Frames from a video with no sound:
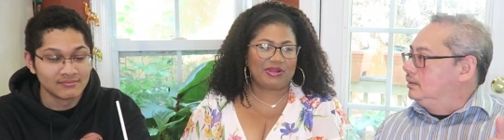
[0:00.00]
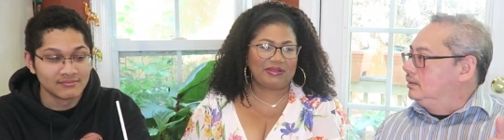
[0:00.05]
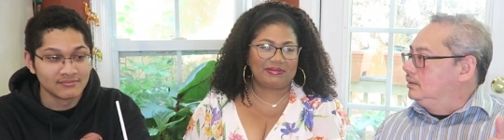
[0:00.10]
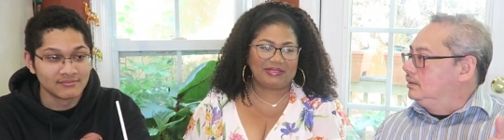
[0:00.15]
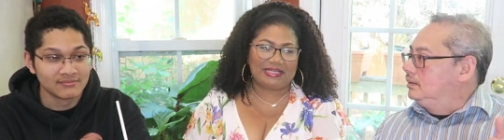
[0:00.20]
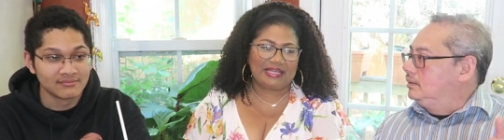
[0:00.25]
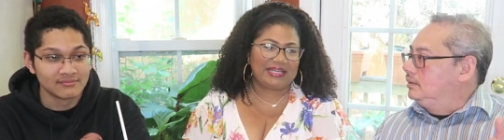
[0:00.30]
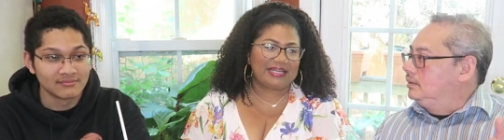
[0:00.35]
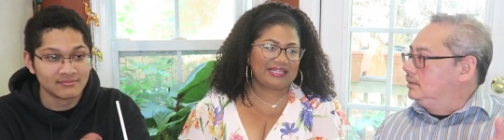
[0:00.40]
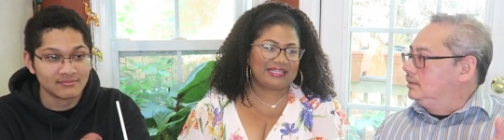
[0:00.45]

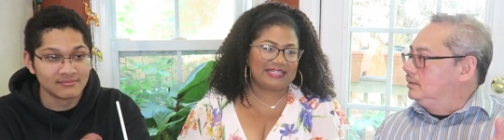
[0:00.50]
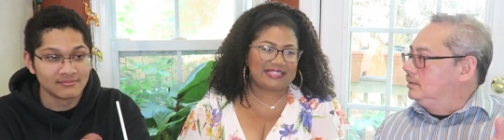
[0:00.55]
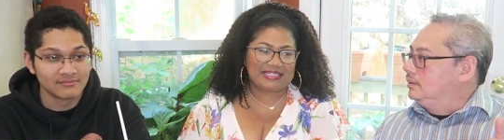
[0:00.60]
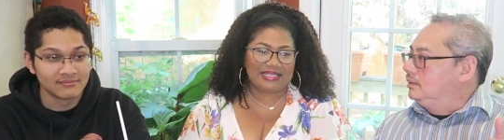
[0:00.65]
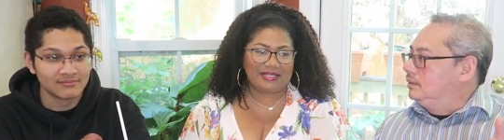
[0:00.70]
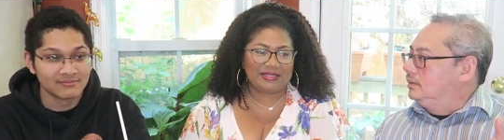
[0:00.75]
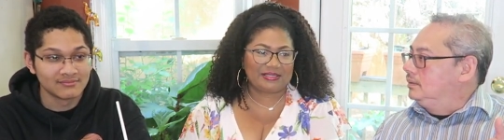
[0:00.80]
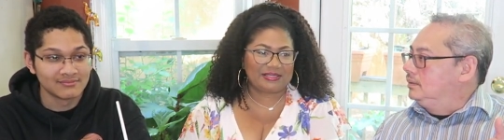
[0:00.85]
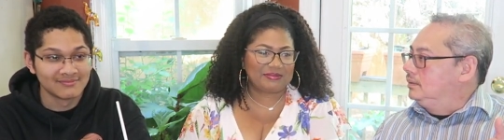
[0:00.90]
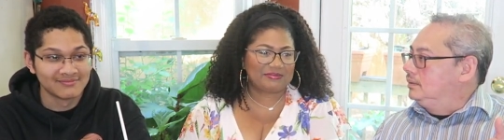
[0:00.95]
Speaker 1: probably not going to
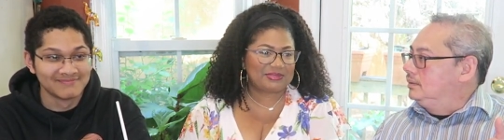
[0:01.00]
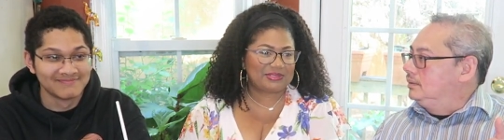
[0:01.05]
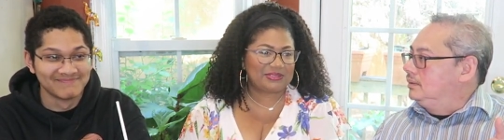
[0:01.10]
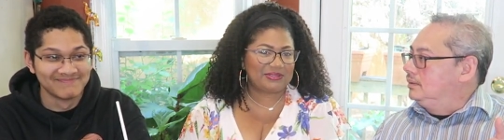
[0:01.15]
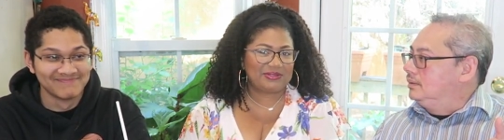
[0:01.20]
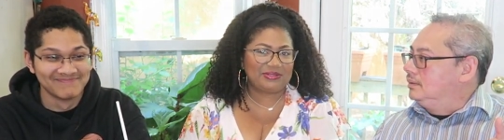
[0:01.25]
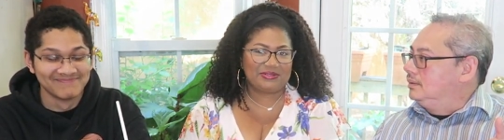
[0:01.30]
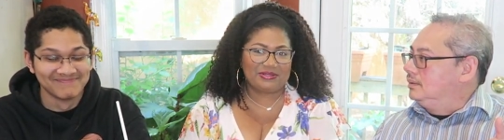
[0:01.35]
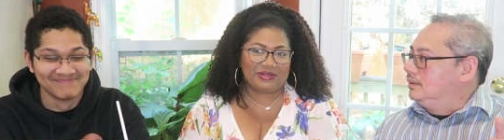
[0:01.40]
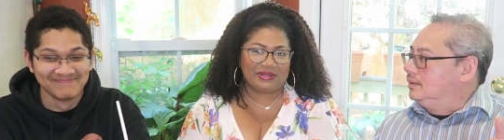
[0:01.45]
tell them.
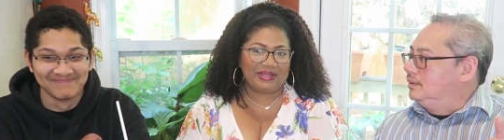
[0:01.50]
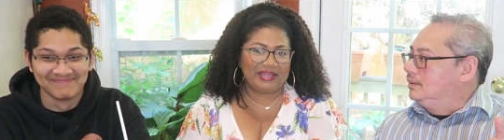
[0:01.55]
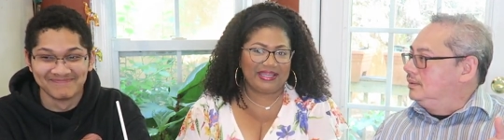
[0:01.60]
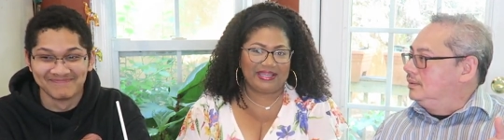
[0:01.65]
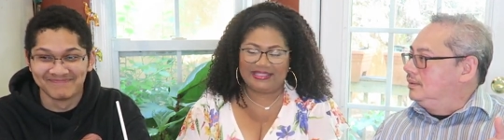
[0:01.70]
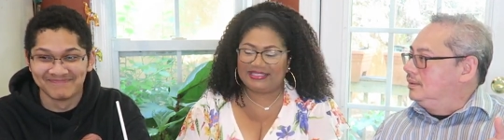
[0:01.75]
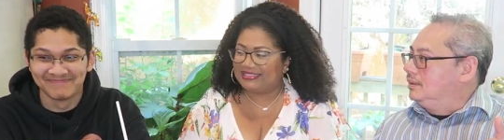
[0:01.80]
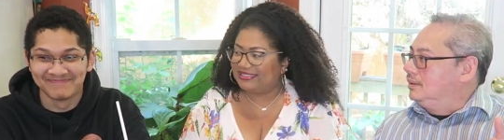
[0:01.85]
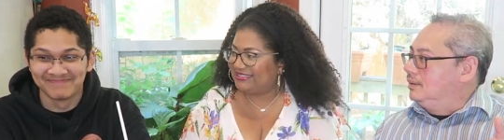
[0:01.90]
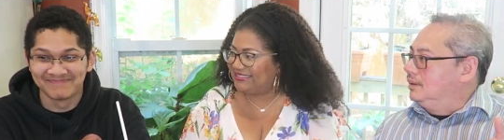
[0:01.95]
So you go
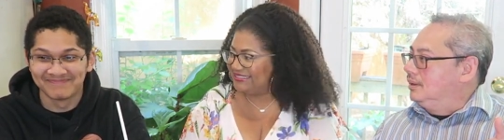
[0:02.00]
ahead.